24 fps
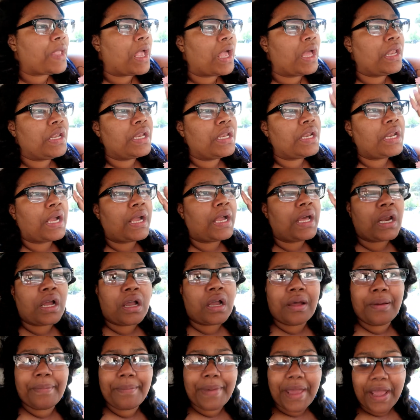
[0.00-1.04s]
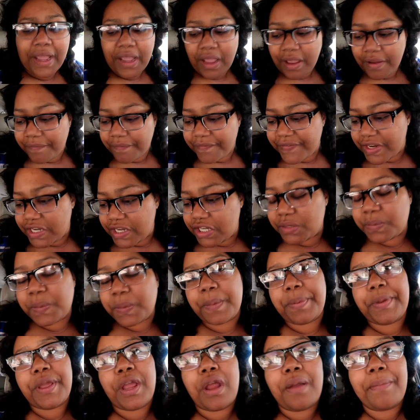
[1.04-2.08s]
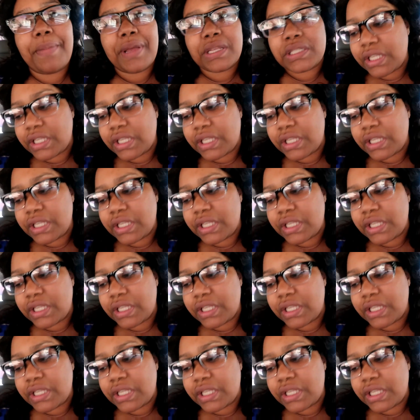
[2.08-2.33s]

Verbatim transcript: and then i gotta come back and finish preparing my